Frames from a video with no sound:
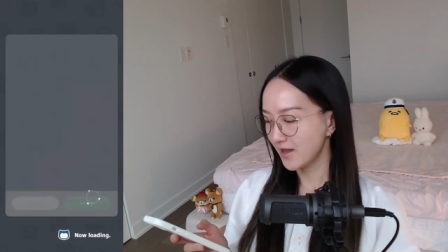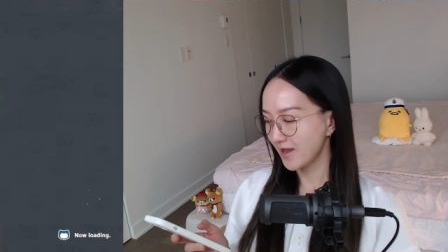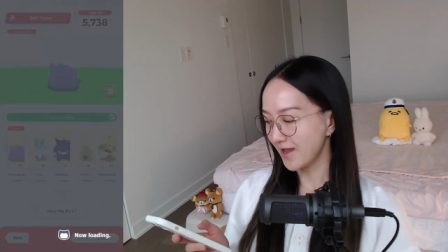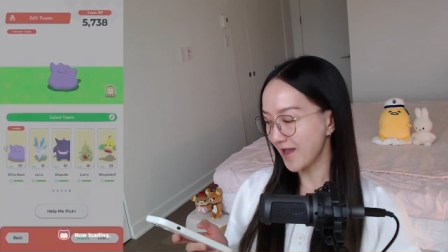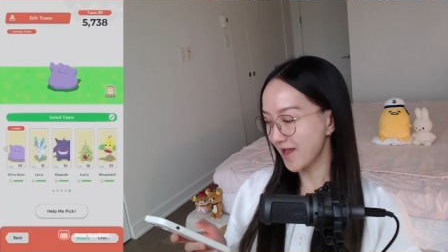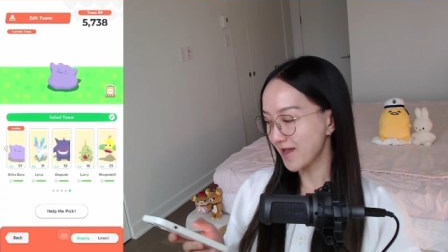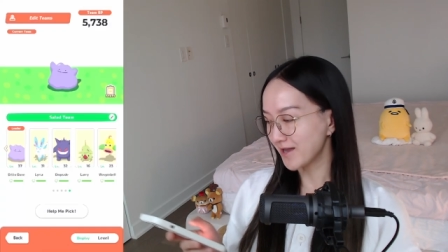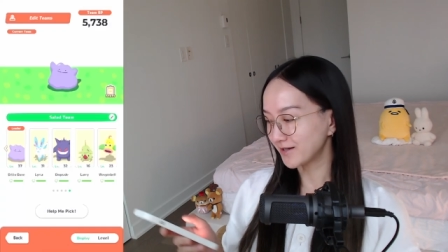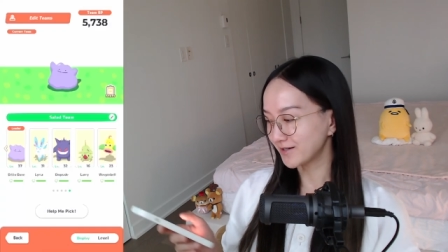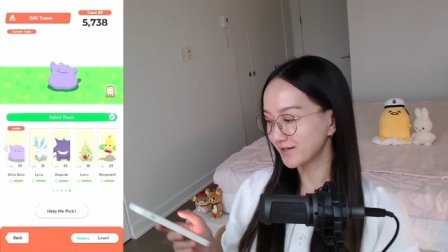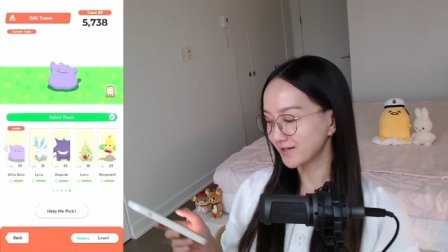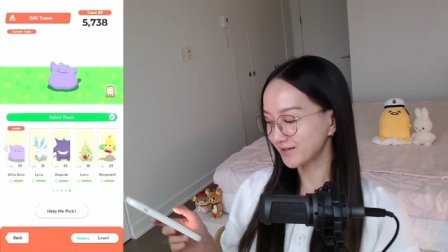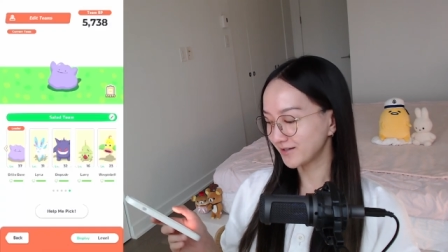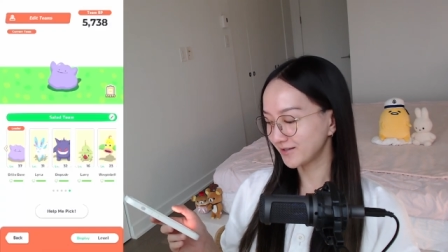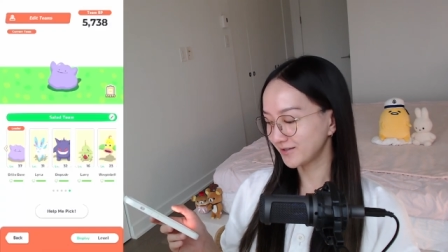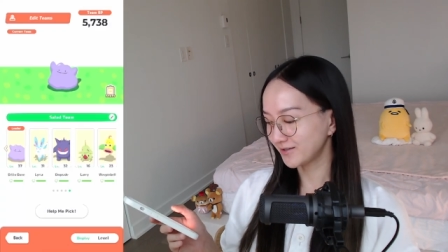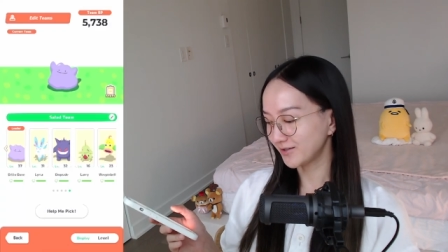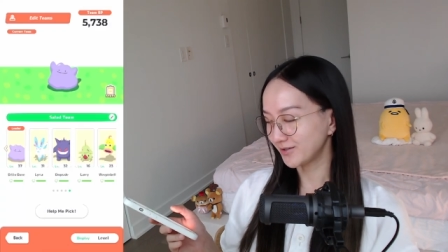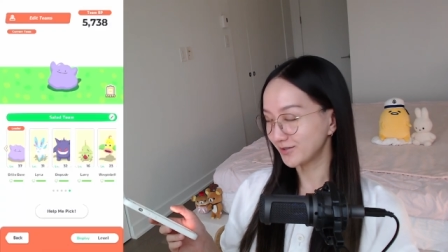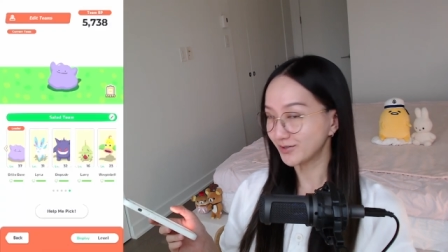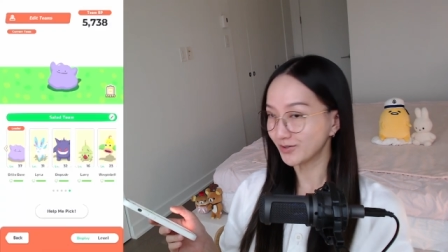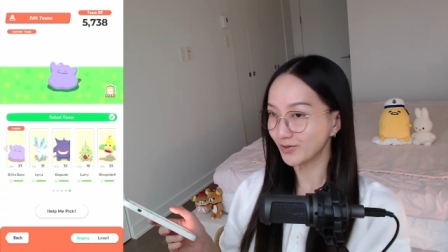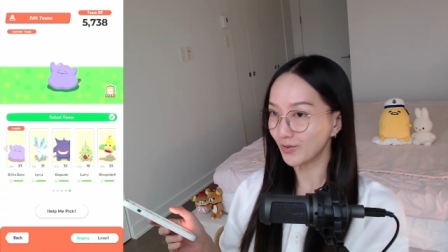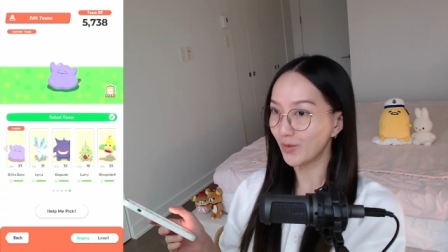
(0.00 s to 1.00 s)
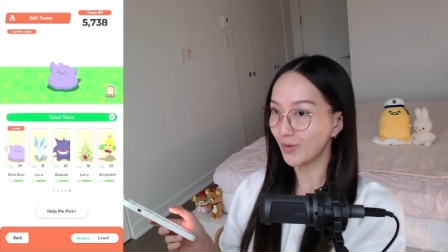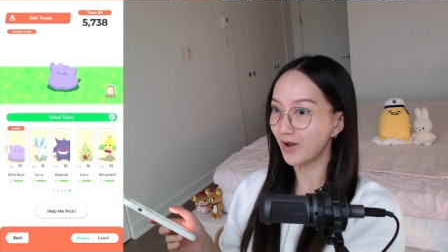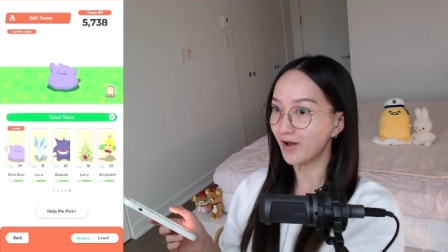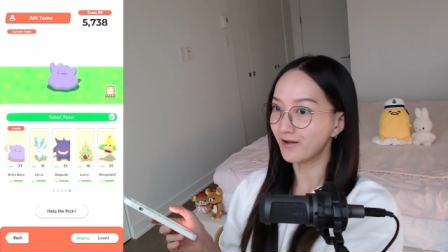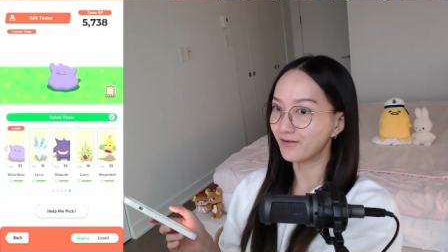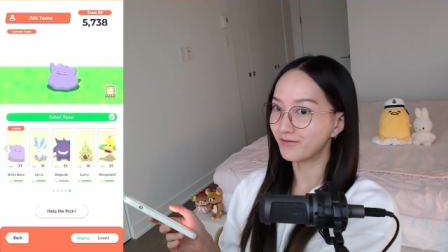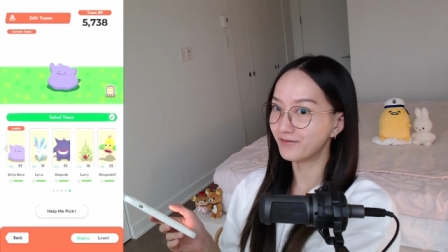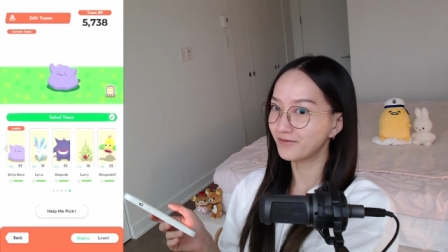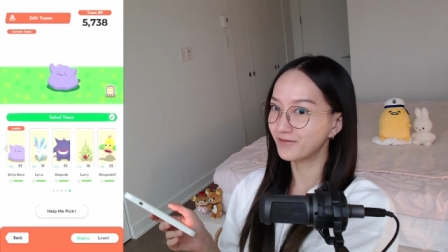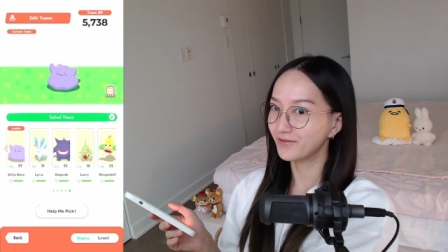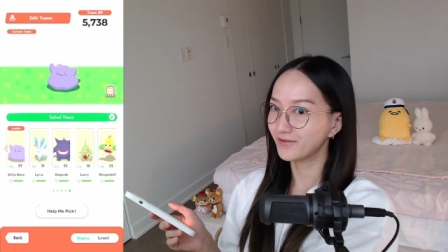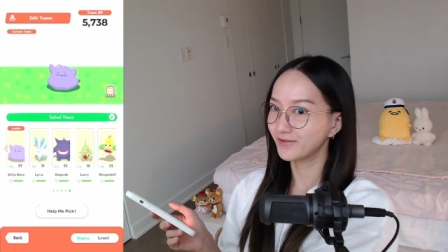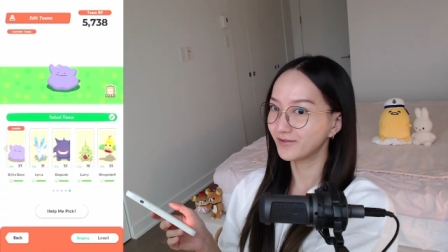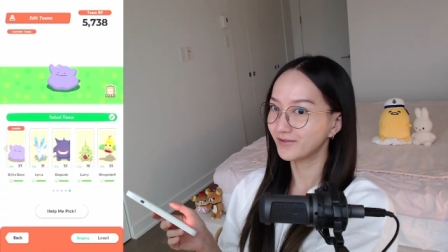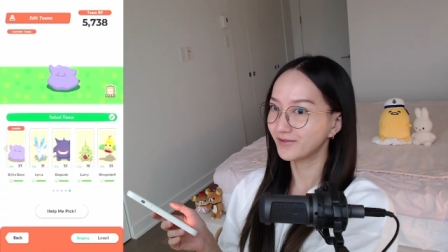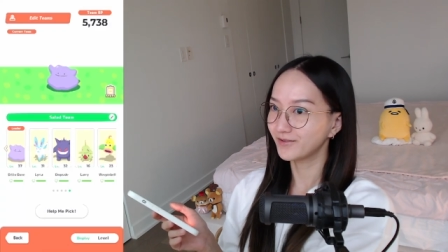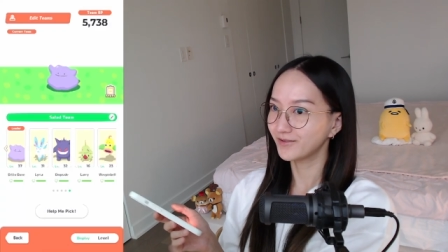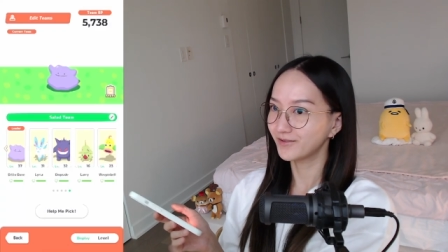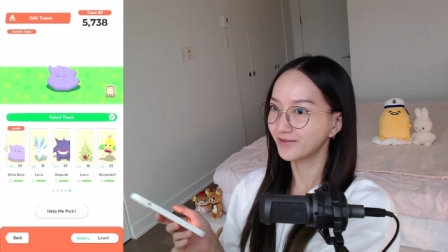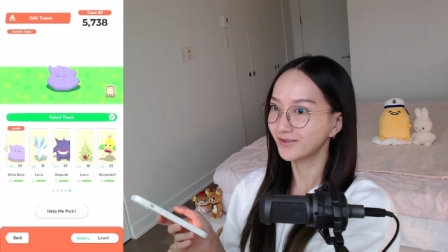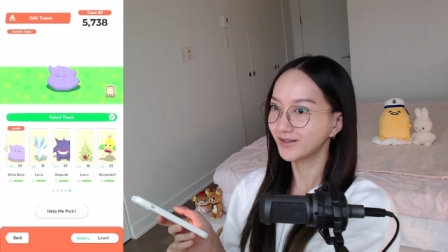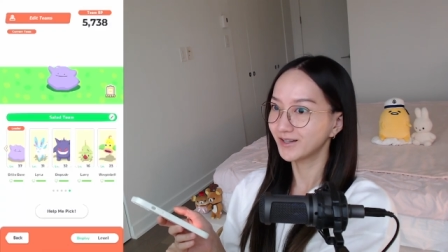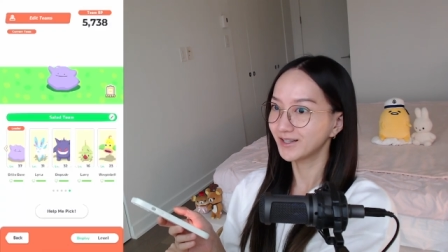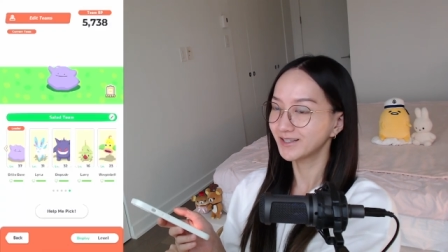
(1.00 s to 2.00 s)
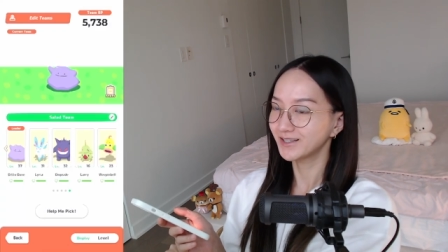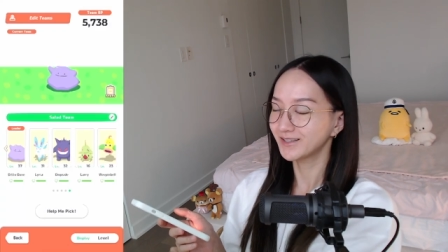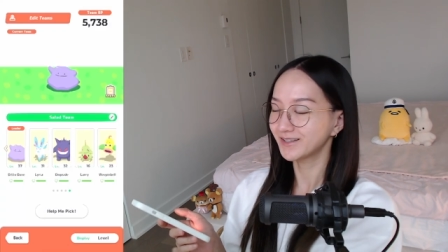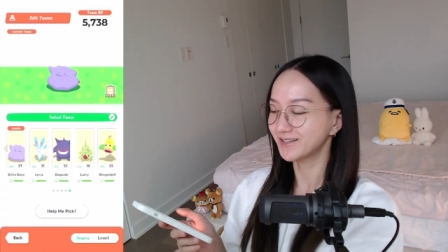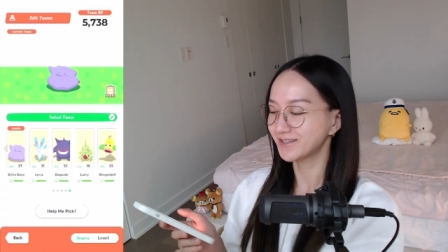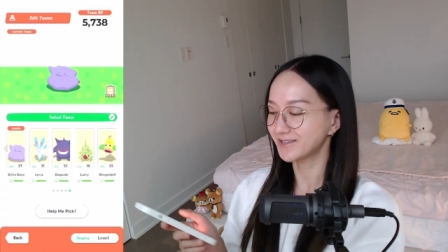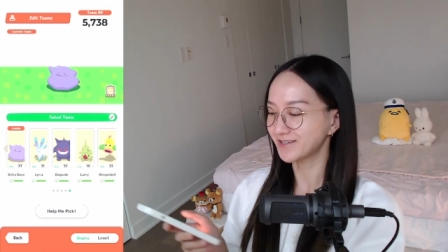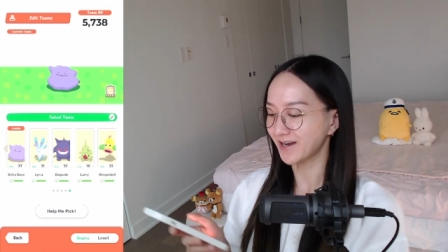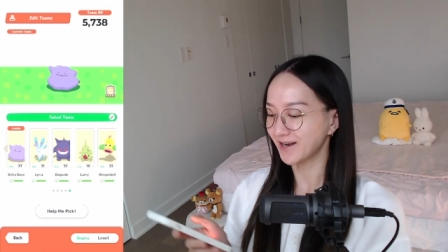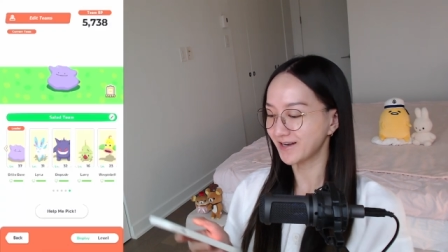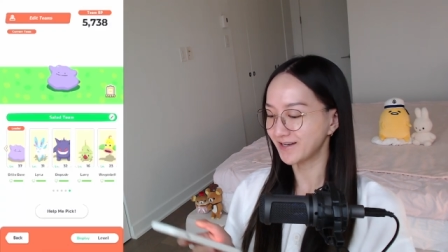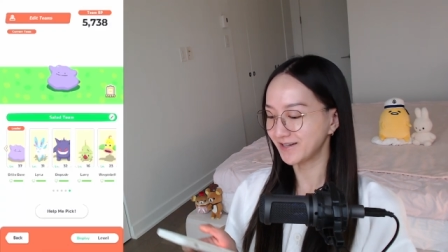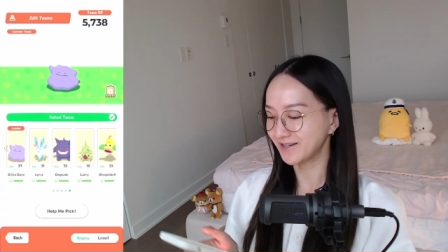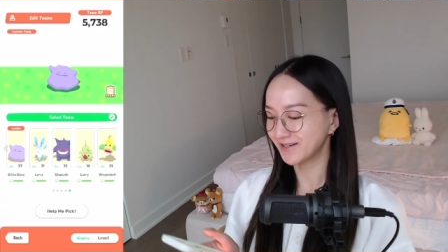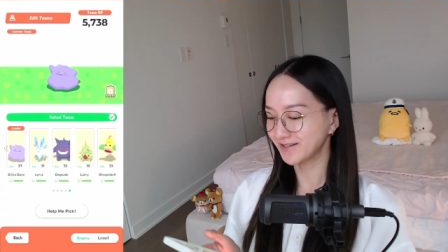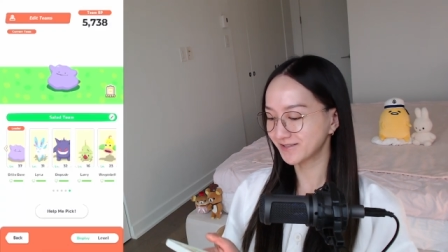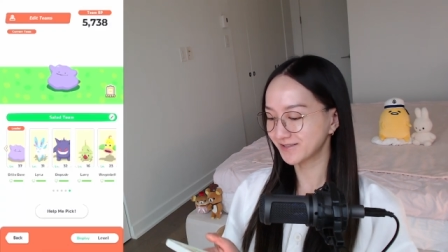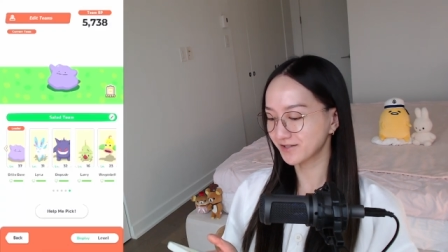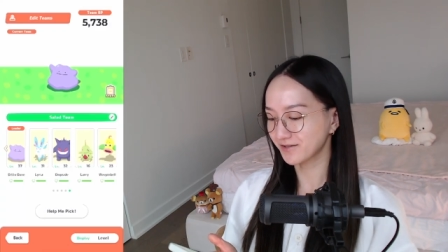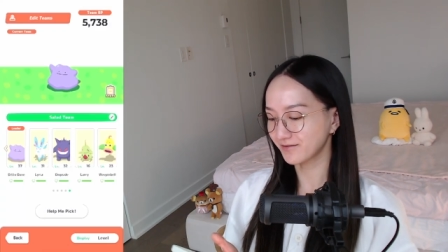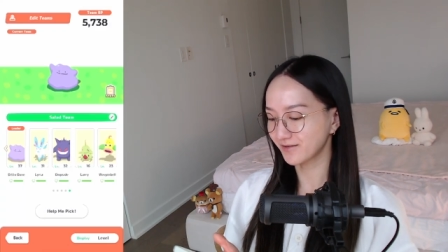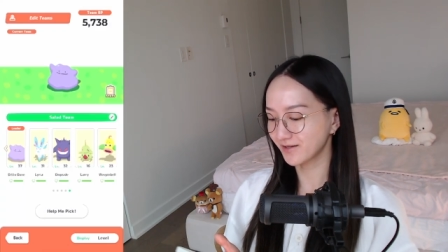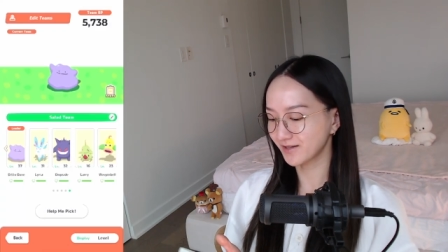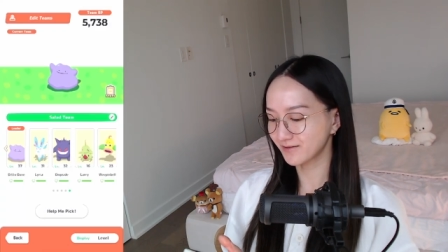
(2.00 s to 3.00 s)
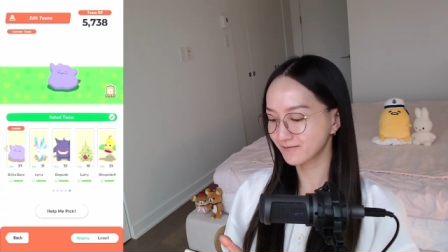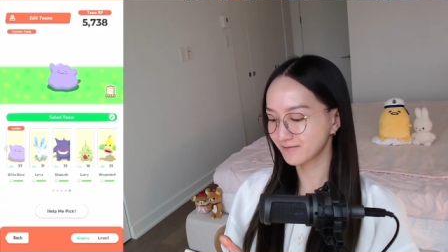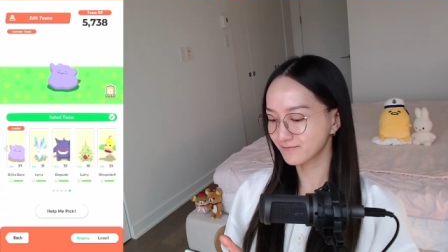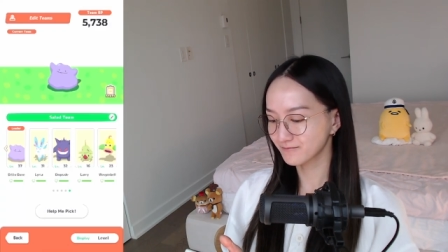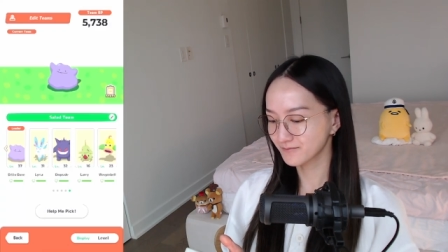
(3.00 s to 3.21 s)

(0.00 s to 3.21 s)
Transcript: and to show off the shininess of it.